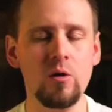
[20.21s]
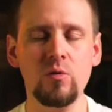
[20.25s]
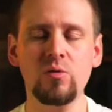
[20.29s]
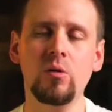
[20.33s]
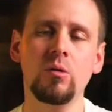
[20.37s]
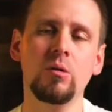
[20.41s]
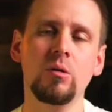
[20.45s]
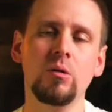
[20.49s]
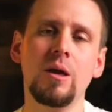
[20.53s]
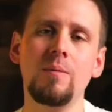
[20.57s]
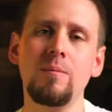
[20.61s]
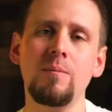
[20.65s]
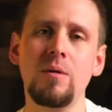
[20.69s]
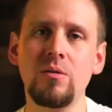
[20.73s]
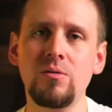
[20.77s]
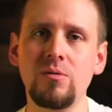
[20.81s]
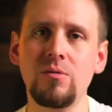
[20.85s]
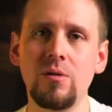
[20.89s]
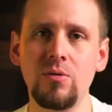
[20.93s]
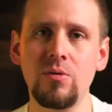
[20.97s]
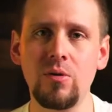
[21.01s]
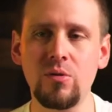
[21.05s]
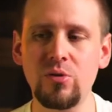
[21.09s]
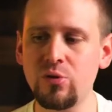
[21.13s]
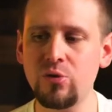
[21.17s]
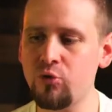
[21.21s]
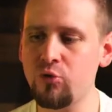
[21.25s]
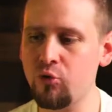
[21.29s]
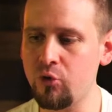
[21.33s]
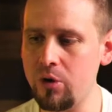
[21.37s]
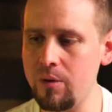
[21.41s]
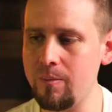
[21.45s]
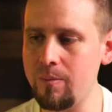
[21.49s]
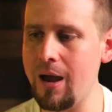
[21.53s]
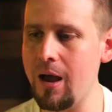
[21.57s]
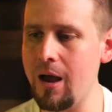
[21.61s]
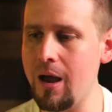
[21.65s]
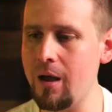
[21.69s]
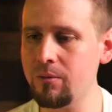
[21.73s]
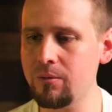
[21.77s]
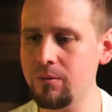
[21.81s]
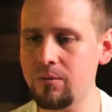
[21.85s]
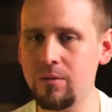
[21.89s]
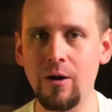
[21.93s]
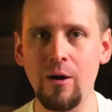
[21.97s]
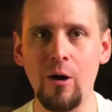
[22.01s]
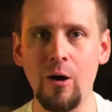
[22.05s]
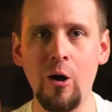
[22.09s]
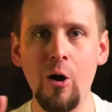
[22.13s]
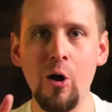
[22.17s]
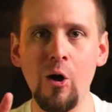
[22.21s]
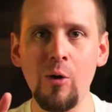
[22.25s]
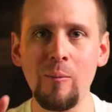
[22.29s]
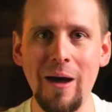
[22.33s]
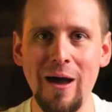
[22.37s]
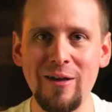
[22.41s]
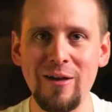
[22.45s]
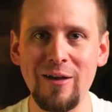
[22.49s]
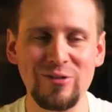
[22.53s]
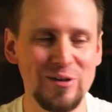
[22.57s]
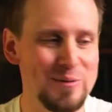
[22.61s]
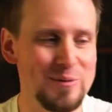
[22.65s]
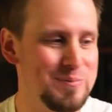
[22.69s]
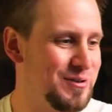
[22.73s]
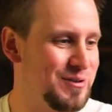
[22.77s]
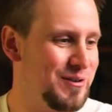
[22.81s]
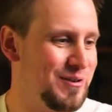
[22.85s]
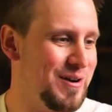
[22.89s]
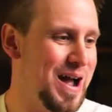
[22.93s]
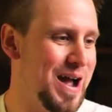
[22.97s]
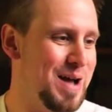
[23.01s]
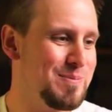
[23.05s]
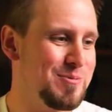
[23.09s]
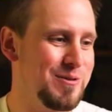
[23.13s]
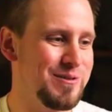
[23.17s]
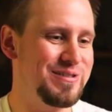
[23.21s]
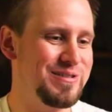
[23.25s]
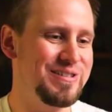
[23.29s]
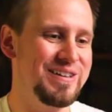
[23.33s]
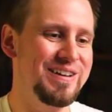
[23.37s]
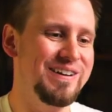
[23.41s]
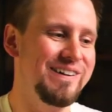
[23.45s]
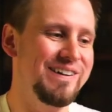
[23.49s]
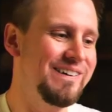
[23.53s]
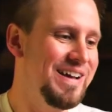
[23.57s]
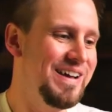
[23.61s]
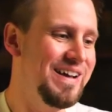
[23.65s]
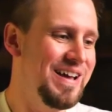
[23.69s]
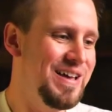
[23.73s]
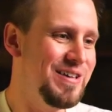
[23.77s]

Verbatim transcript: So let me send this stream out to all my subscribers here.